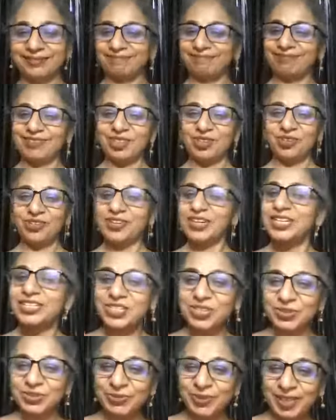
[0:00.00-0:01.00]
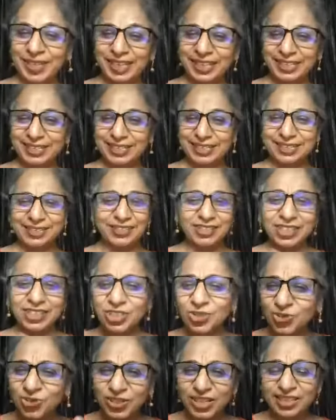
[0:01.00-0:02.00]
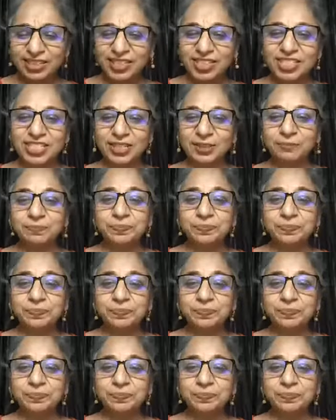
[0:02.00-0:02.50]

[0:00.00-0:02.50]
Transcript: rejuvenated, renewed energy.